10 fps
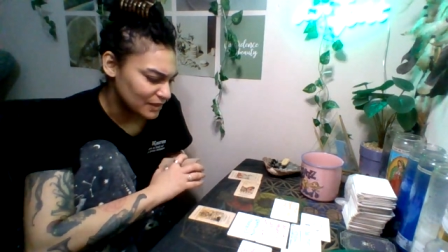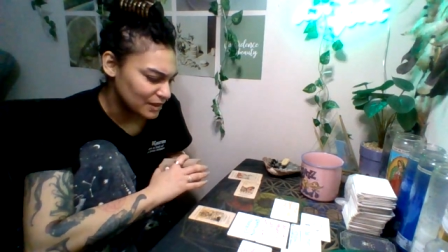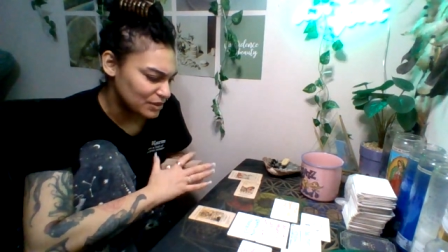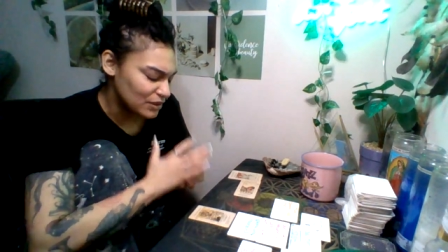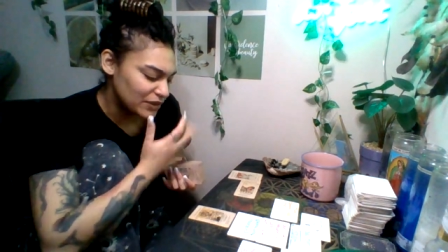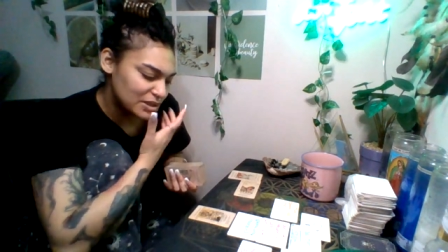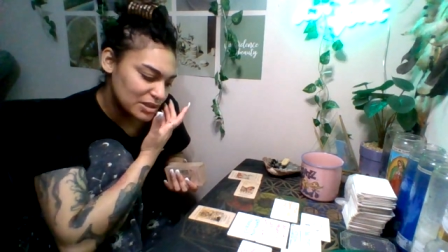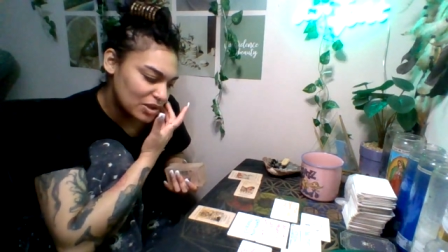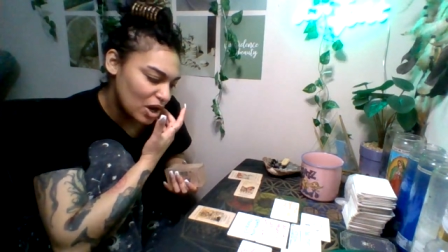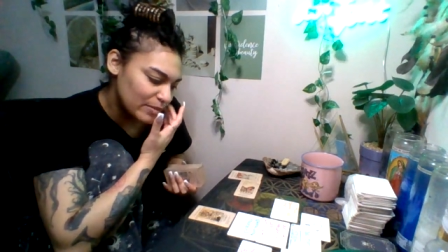So if this is
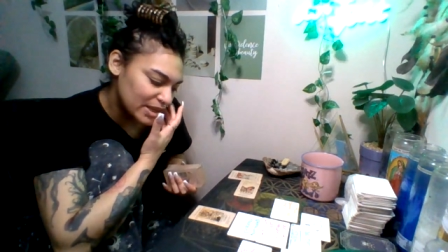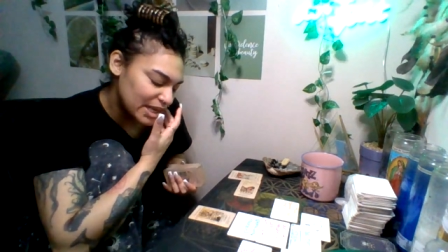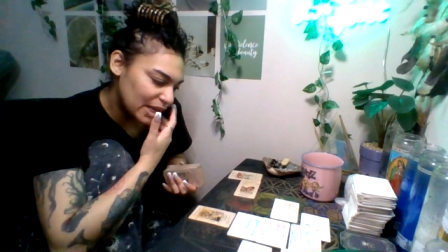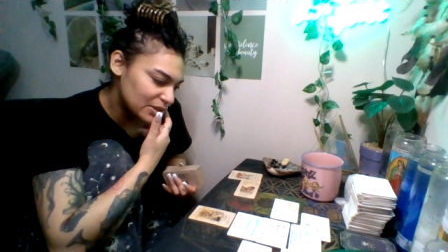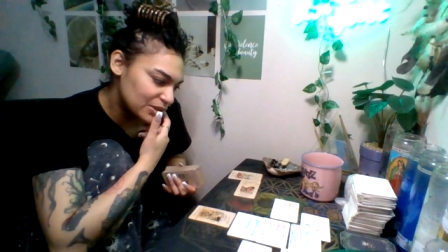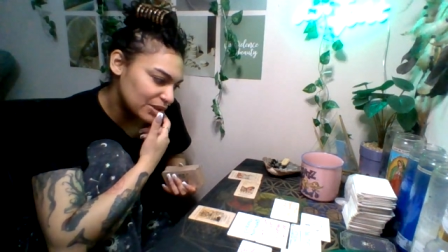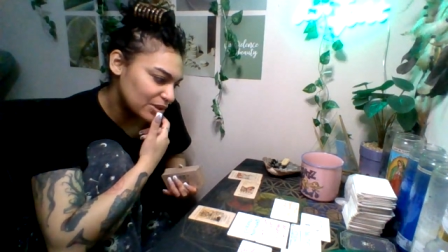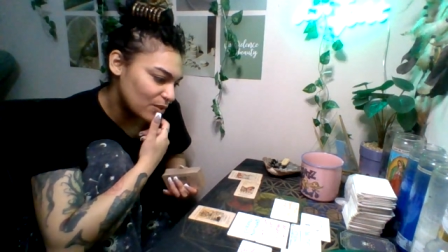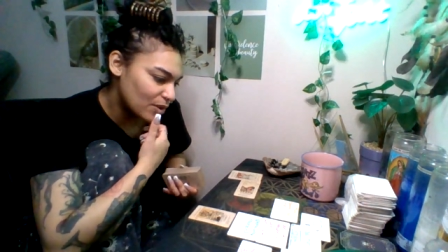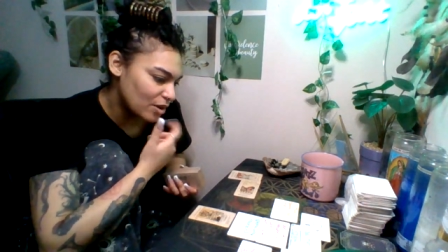a karmic
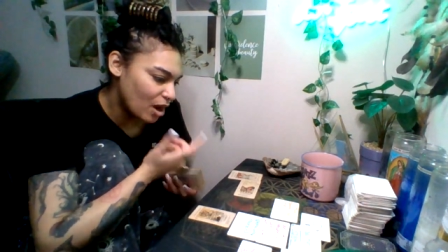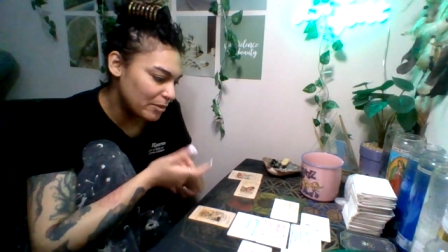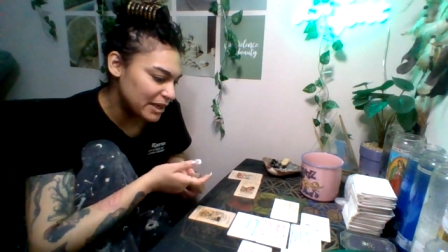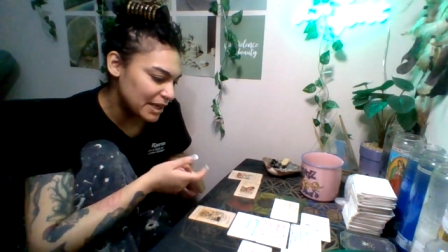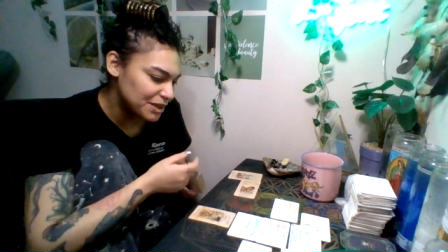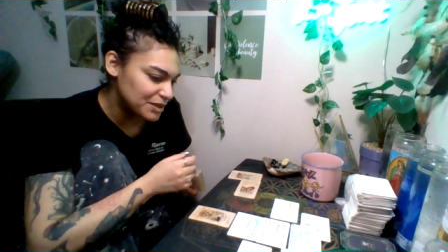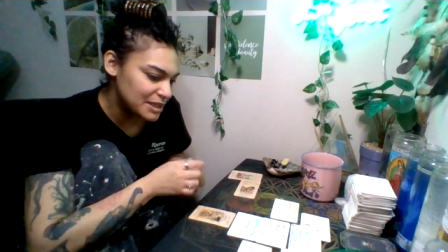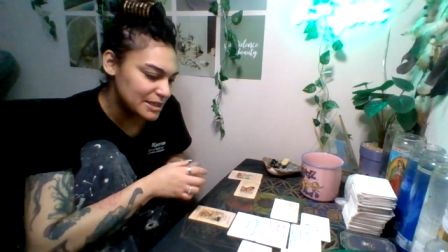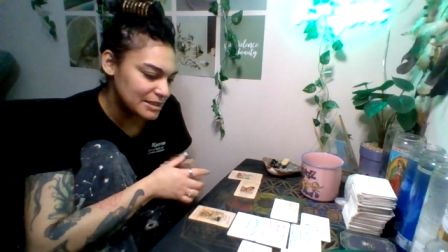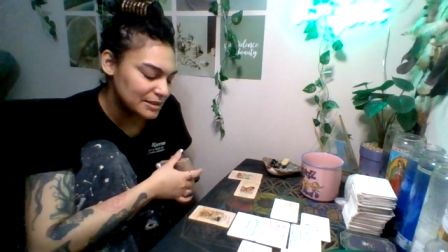Cancer or a karmic
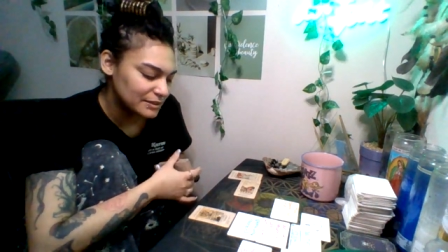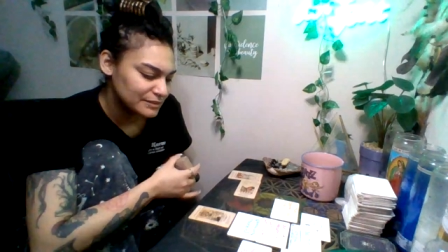Aries,